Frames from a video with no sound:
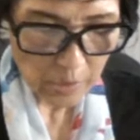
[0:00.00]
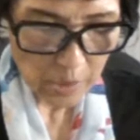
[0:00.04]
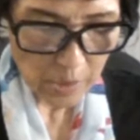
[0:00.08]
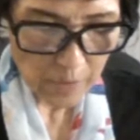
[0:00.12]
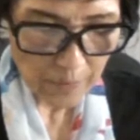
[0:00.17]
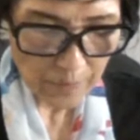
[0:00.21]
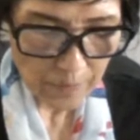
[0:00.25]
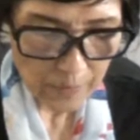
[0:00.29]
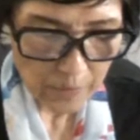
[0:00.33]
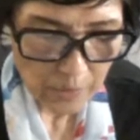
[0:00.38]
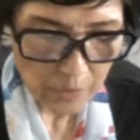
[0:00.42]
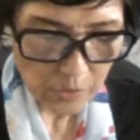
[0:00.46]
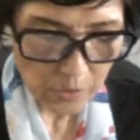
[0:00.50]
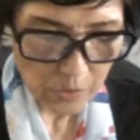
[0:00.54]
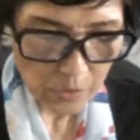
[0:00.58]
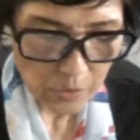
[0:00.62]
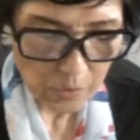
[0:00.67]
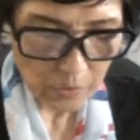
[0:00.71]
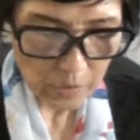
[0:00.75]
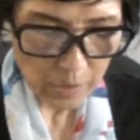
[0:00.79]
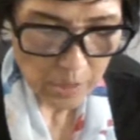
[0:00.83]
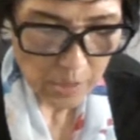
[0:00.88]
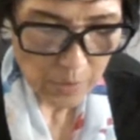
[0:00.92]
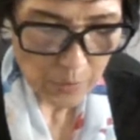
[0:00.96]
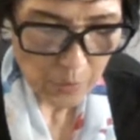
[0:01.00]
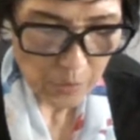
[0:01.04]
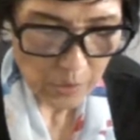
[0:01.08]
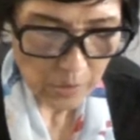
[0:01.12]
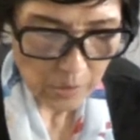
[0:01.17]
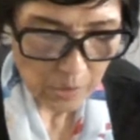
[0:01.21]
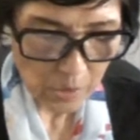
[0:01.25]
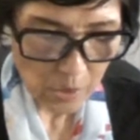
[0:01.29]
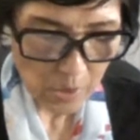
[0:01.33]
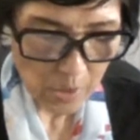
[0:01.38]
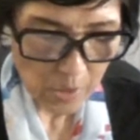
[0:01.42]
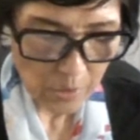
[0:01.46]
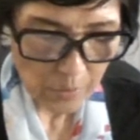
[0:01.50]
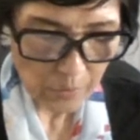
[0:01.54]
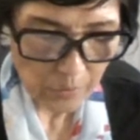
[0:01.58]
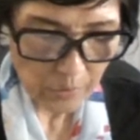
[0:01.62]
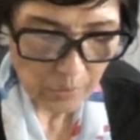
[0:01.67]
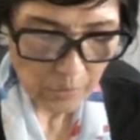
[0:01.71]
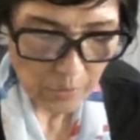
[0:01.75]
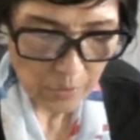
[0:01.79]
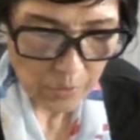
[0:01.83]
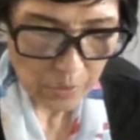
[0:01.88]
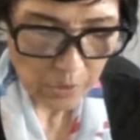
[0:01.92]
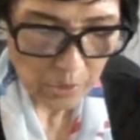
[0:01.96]
covet your neighbor's
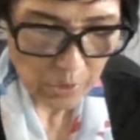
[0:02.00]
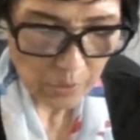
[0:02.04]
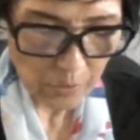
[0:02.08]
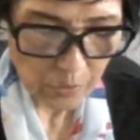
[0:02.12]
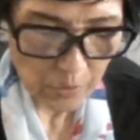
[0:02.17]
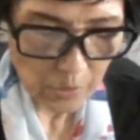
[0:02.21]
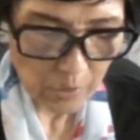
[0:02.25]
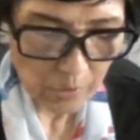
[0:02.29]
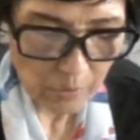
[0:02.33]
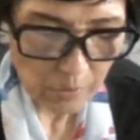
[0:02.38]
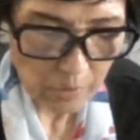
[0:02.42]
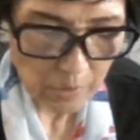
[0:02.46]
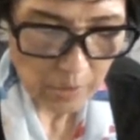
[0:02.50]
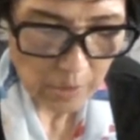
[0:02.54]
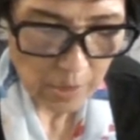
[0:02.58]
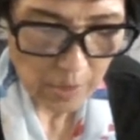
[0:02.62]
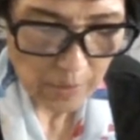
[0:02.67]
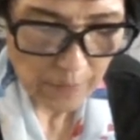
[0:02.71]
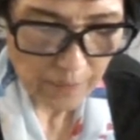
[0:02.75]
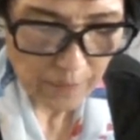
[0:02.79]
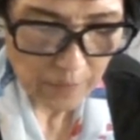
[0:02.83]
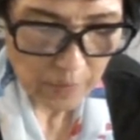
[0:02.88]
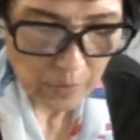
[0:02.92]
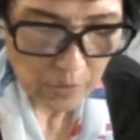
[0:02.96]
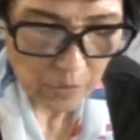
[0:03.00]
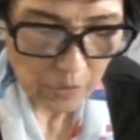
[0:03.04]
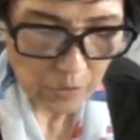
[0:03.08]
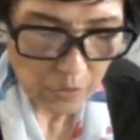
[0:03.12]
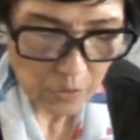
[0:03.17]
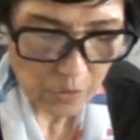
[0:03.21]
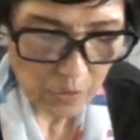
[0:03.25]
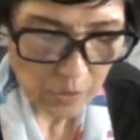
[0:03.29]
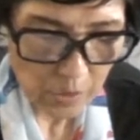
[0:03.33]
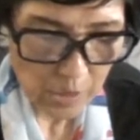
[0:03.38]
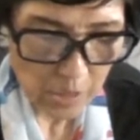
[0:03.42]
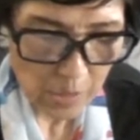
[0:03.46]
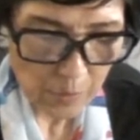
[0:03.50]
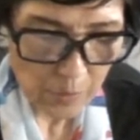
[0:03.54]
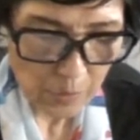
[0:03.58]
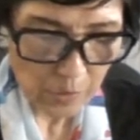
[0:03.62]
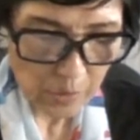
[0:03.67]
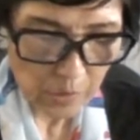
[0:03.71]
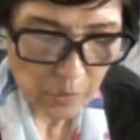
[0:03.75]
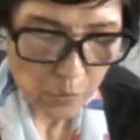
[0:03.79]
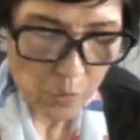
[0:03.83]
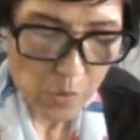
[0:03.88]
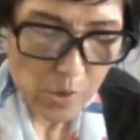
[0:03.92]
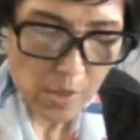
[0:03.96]
house, you shall not covet your
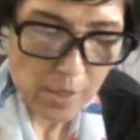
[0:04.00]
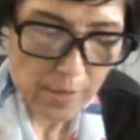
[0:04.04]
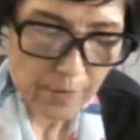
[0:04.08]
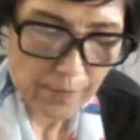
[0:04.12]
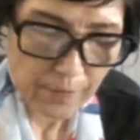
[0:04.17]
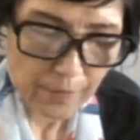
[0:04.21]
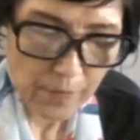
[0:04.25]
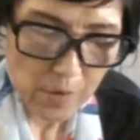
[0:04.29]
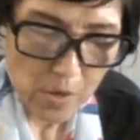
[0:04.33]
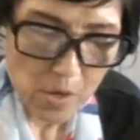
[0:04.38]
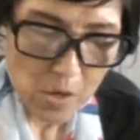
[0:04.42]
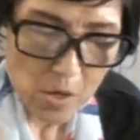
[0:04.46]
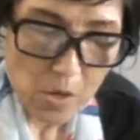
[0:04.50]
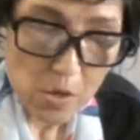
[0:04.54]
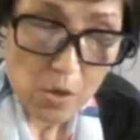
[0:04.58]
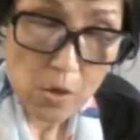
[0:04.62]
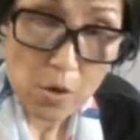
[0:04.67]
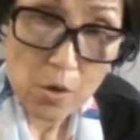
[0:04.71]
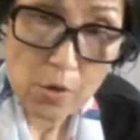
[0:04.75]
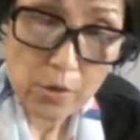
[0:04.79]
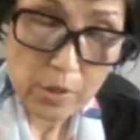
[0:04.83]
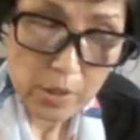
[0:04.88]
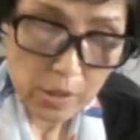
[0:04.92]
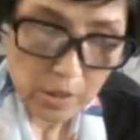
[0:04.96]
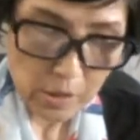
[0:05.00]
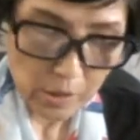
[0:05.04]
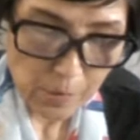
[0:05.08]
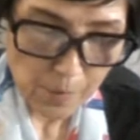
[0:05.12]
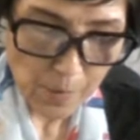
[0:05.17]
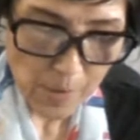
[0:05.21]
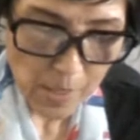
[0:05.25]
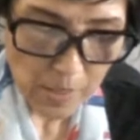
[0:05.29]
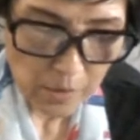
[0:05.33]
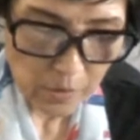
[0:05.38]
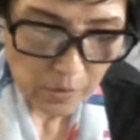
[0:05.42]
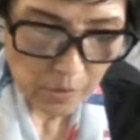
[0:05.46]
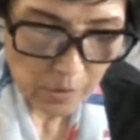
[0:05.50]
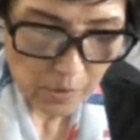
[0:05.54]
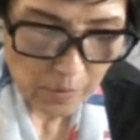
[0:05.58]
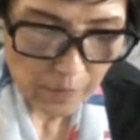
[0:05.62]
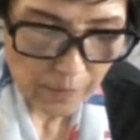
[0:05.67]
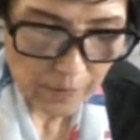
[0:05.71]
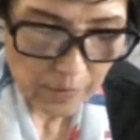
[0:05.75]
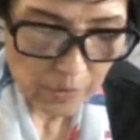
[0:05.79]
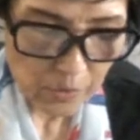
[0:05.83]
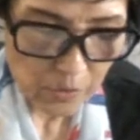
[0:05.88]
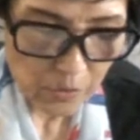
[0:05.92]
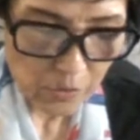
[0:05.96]
neighbor's wife, or his
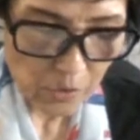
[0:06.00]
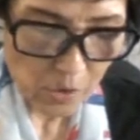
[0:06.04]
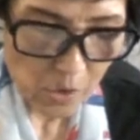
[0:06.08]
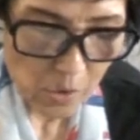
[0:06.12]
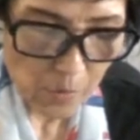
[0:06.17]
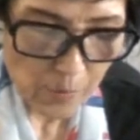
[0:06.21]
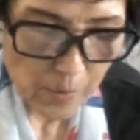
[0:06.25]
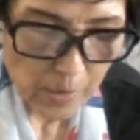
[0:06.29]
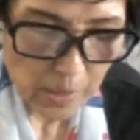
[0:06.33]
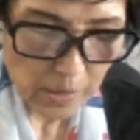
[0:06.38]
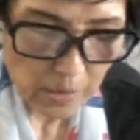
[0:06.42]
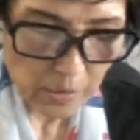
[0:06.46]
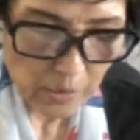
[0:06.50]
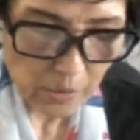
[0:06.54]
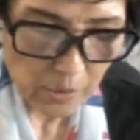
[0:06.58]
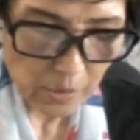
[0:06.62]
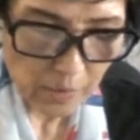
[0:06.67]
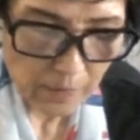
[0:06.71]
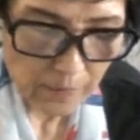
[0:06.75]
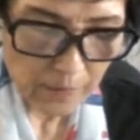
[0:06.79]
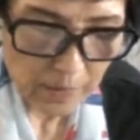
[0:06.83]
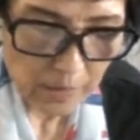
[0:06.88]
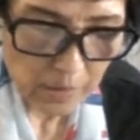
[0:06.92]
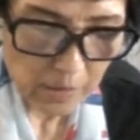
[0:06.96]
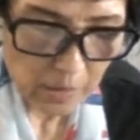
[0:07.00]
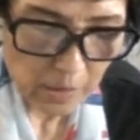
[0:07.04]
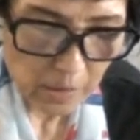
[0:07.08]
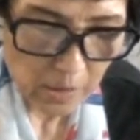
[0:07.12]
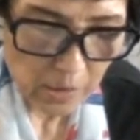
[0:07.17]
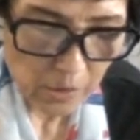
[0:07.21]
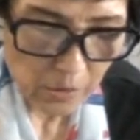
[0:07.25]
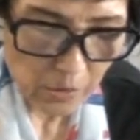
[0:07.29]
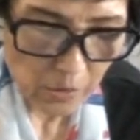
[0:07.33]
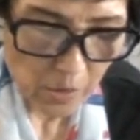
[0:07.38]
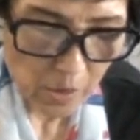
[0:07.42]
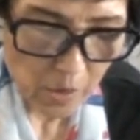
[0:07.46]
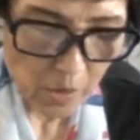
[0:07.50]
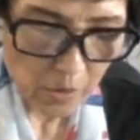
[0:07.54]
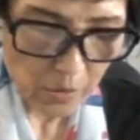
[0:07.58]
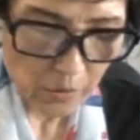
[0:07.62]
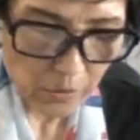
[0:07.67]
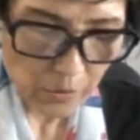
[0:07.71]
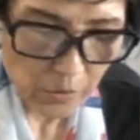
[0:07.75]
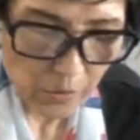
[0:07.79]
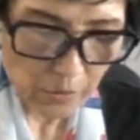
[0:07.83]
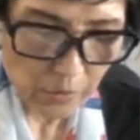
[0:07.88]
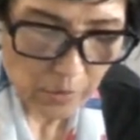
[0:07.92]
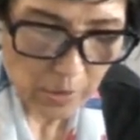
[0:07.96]
manservant, or maidservant, his
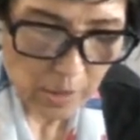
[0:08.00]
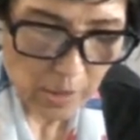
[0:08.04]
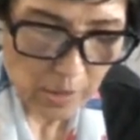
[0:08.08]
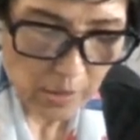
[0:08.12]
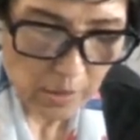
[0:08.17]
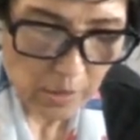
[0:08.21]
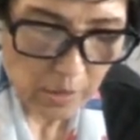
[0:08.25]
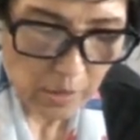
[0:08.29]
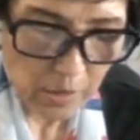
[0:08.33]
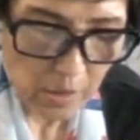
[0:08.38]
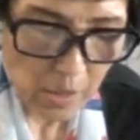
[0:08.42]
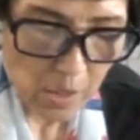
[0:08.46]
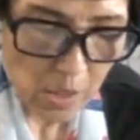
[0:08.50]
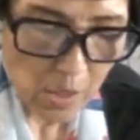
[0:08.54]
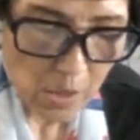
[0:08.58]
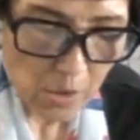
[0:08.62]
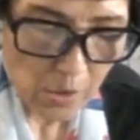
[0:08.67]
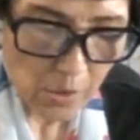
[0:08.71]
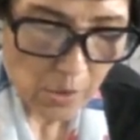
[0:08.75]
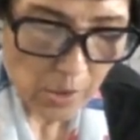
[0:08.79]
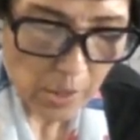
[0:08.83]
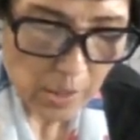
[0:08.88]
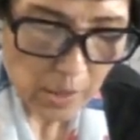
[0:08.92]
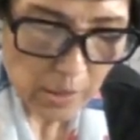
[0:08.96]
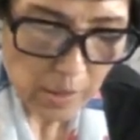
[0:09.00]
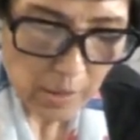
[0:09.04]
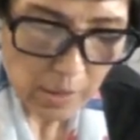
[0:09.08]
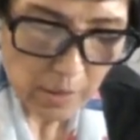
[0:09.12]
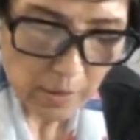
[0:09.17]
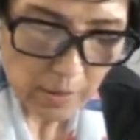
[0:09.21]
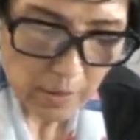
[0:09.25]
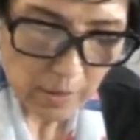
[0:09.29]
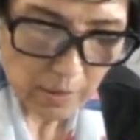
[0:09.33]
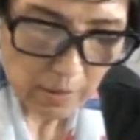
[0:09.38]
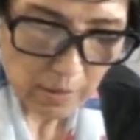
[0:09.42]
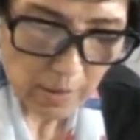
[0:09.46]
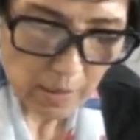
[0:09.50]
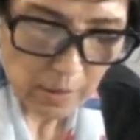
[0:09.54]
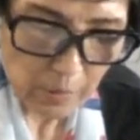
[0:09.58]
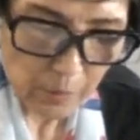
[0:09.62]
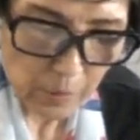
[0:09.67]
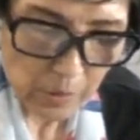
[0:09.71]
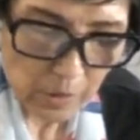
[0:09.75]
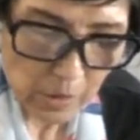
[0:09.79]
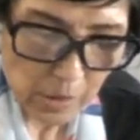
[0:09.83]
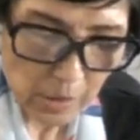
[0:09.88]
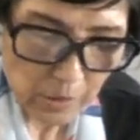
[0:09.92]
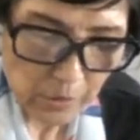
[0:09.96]
ox or donkey, or anything that
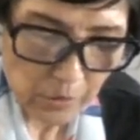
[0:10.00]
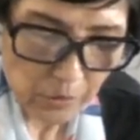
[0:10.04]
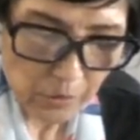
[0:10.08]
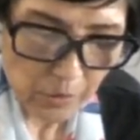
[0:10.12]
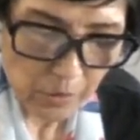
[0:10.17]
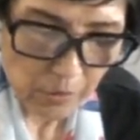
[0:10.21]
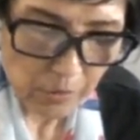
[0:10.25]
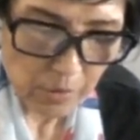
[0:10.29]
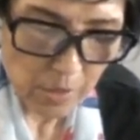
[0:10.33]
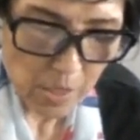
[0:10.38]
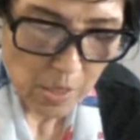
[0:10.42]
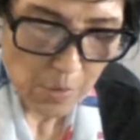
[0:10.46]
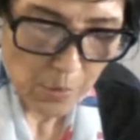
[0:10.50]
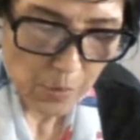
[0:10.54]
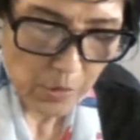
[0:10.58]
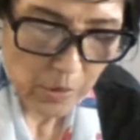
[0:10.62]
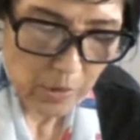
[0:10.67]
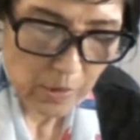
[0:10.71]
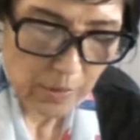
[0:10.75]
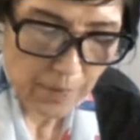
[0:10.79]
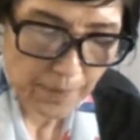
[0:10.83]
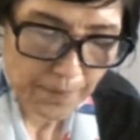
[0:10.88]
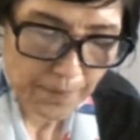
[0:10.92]
belongs to your neighbor.